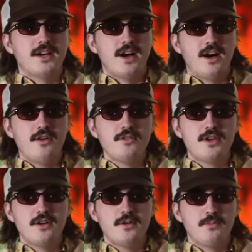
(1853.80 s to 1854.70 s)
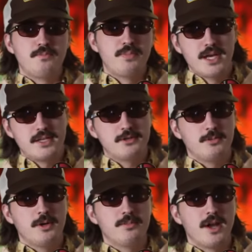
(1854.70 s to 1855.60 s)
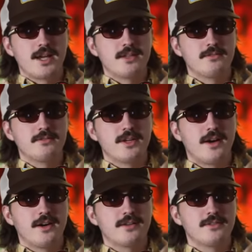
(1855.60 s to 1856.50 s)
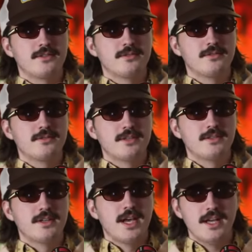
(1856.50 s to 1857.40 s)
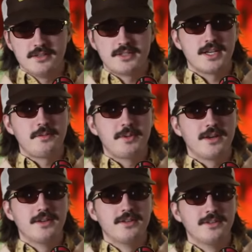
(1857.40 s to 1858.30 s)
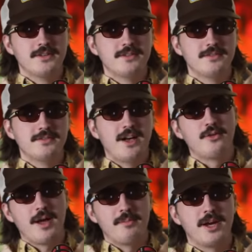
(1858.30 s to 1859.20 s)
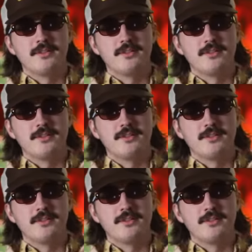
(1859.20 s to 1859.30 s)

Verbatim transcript: I'll go piss while Brian talks. Okay. And I'll take a beer. I'll grab my. Sweet.